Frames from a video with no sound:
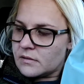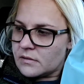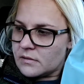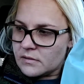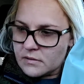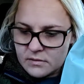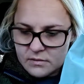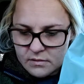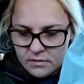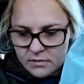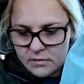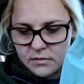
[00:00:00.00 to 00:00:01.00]

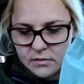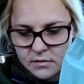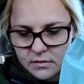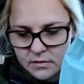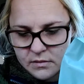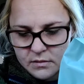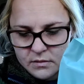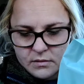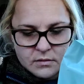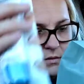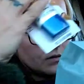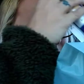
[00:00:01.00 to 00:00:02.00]

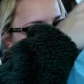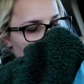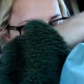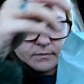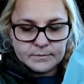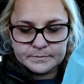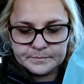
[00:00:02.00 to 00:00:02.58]
Nobody speaks.